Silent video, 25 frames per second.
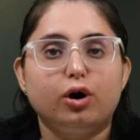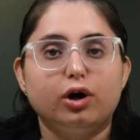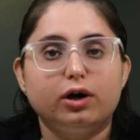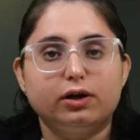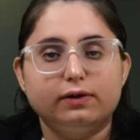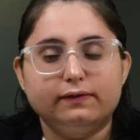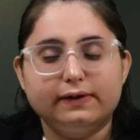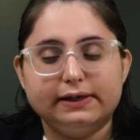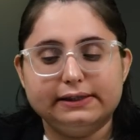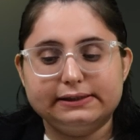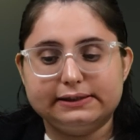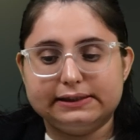
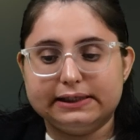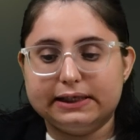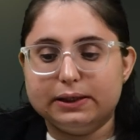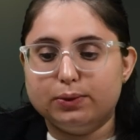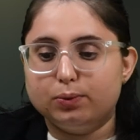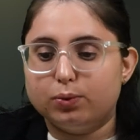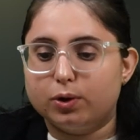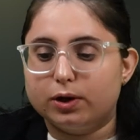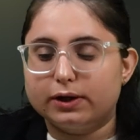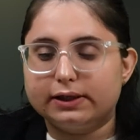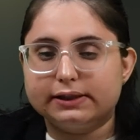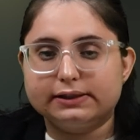Always see
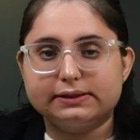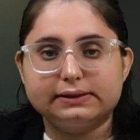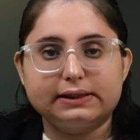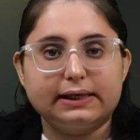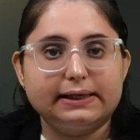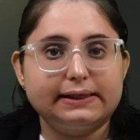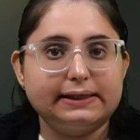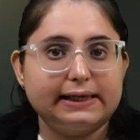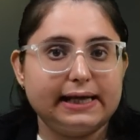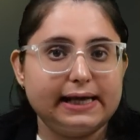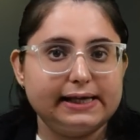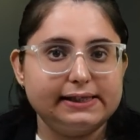what is
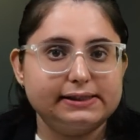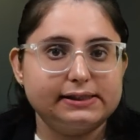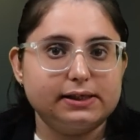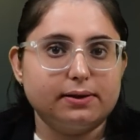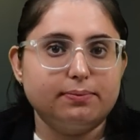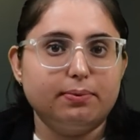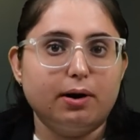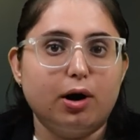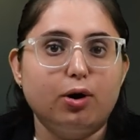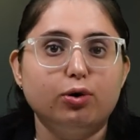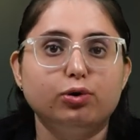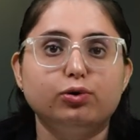the text
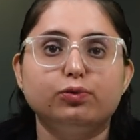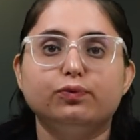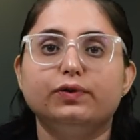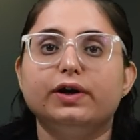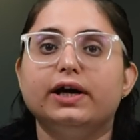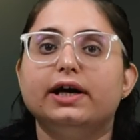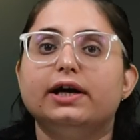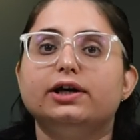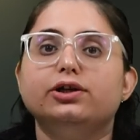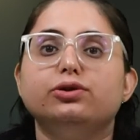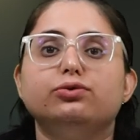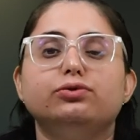about,
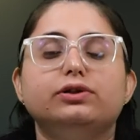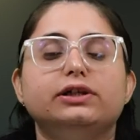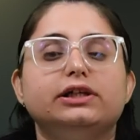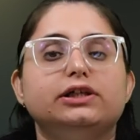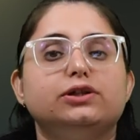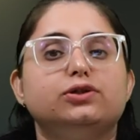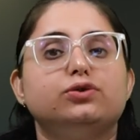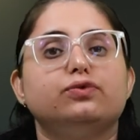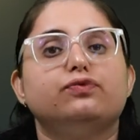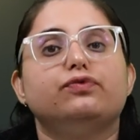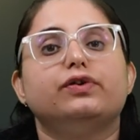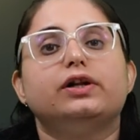where you
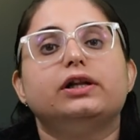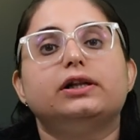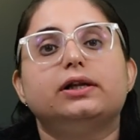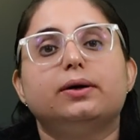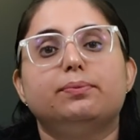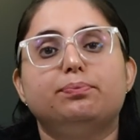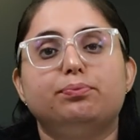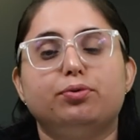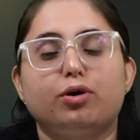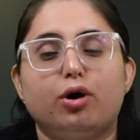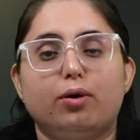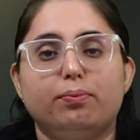need to fill
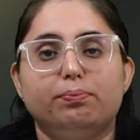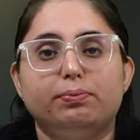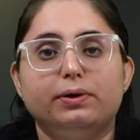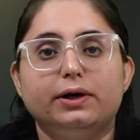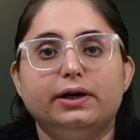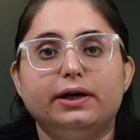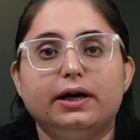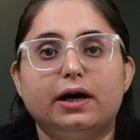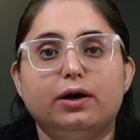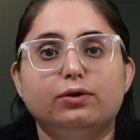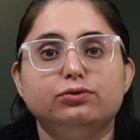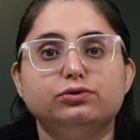the
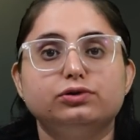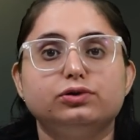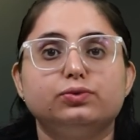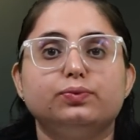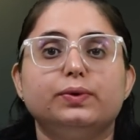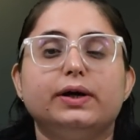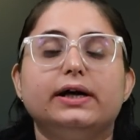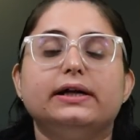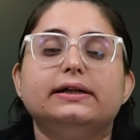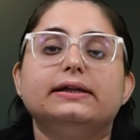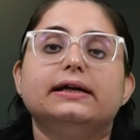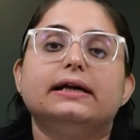proper nouns,
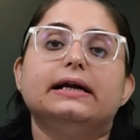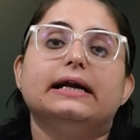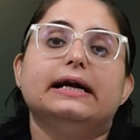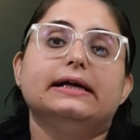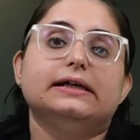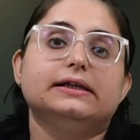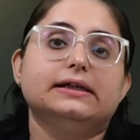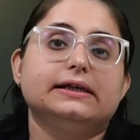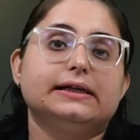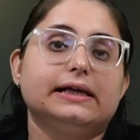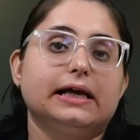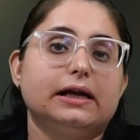where the
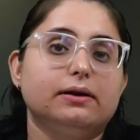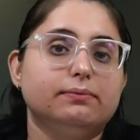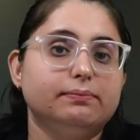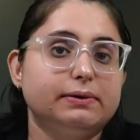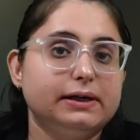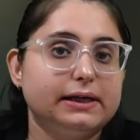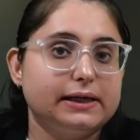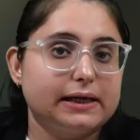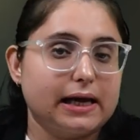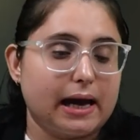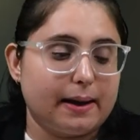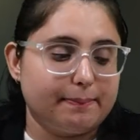letter can be